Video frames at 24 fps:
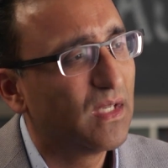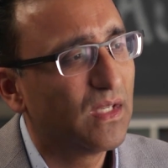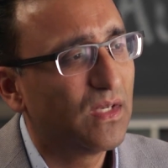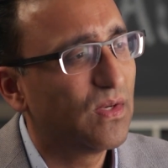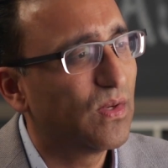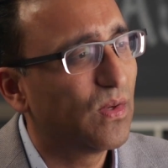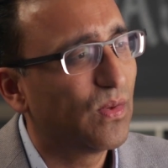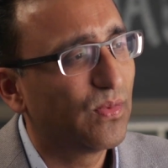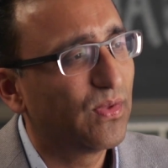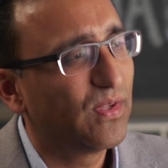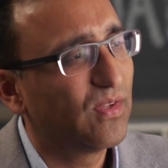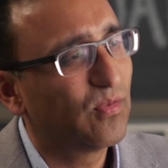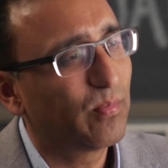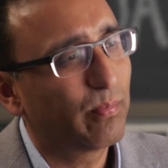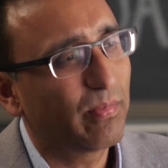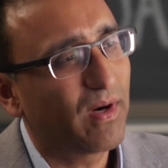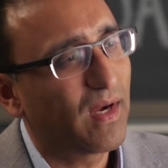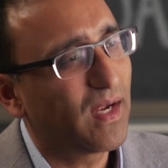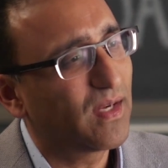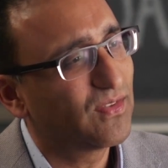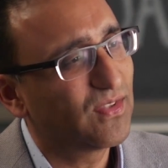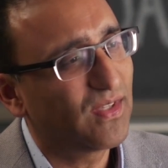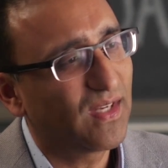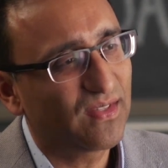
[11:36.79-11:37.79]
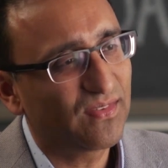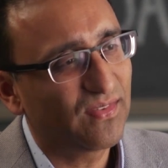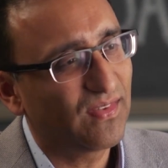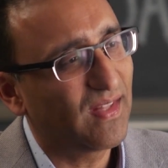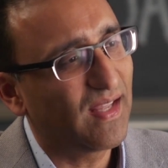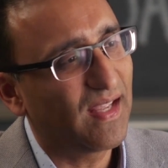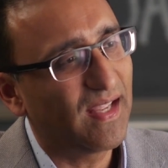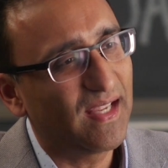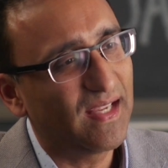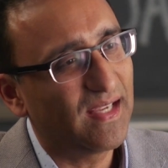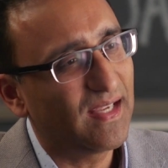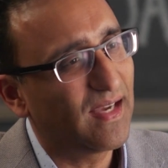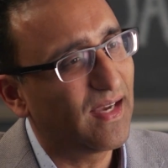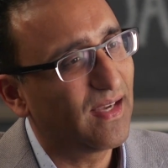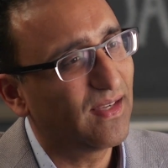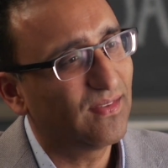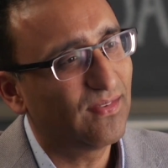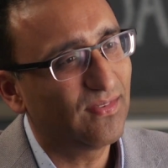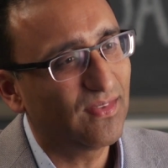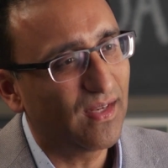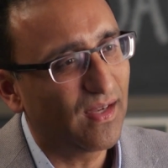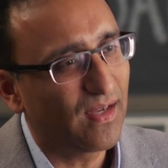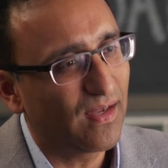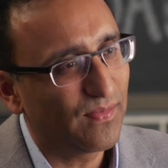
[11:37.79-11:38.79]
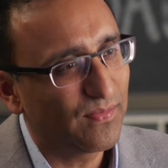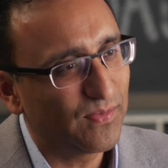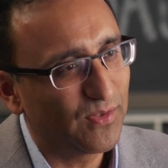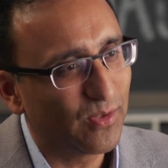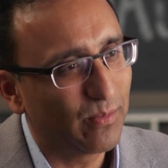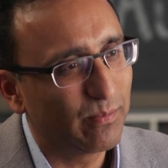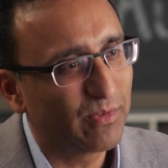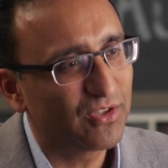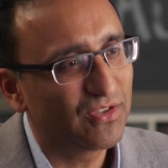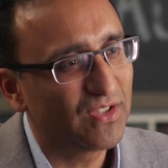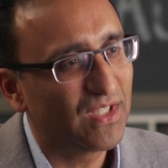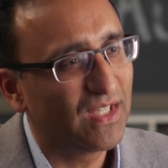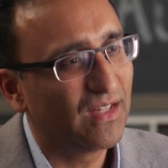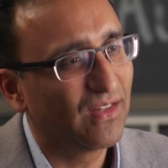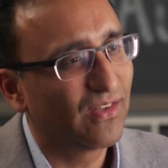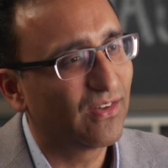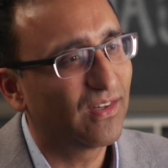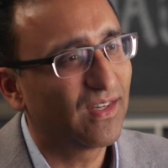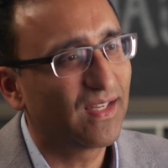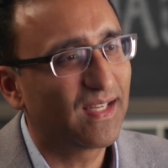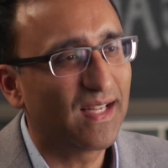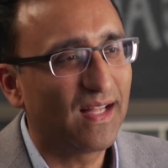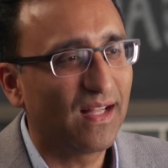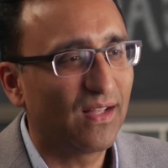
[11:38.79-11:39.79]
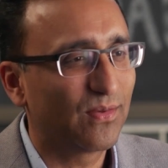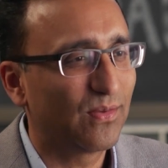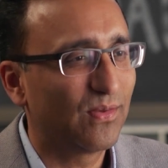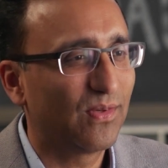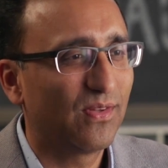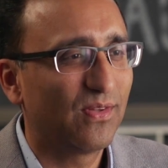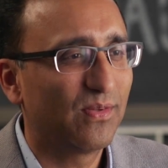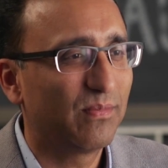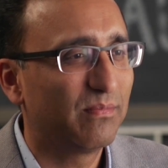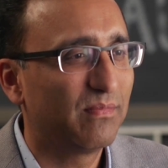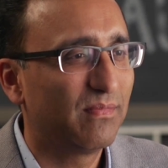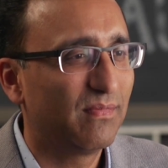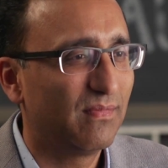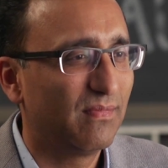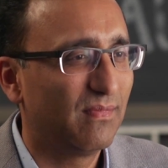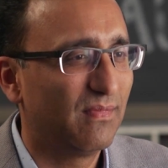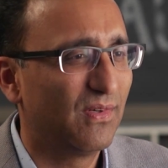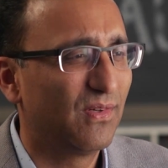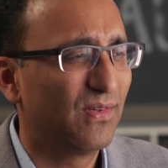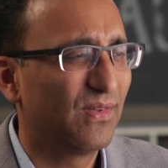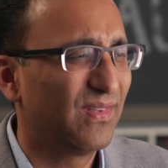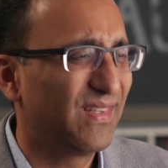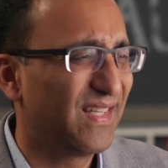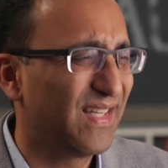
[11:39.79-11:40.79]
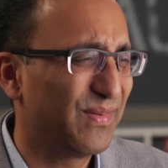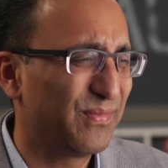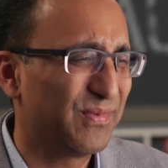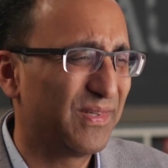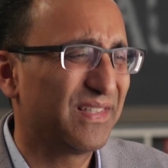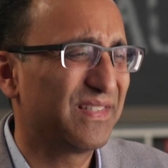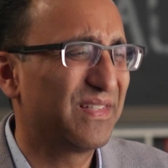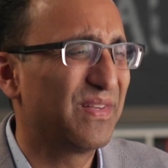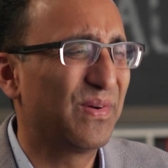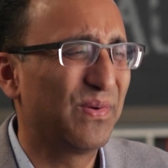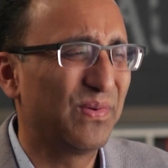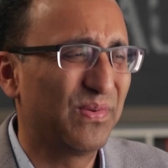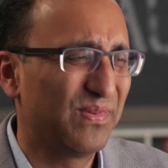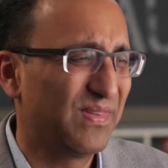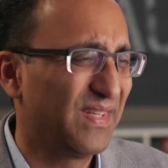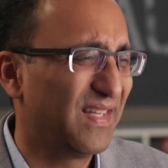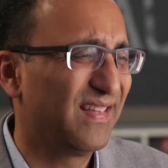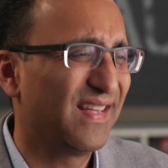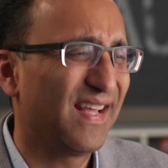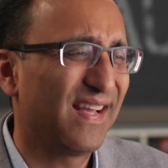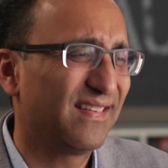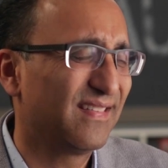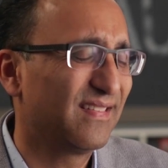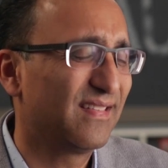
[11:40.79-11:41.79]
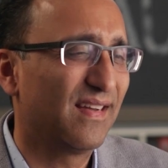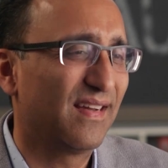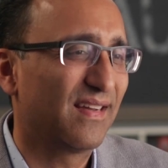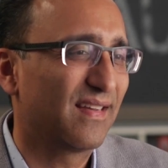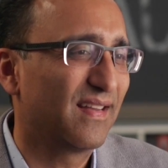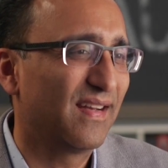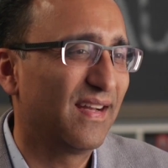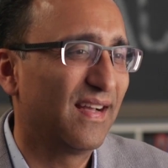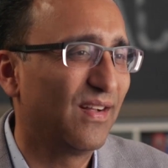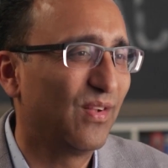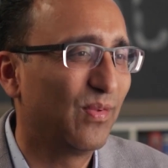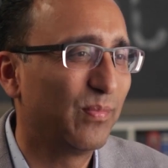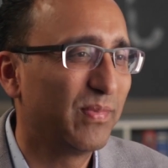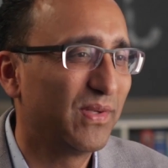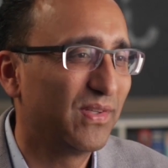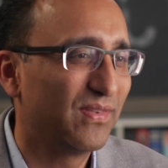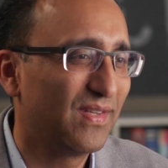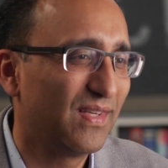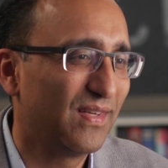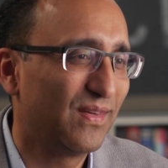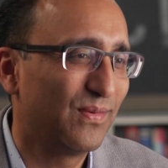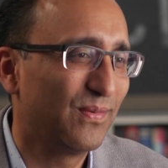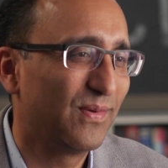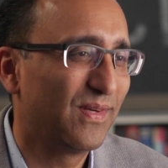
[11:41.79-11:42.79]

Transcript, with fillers: no, these projects, the AI stuff, your machine learning algorithm, neural network, no, that's not going to help us here.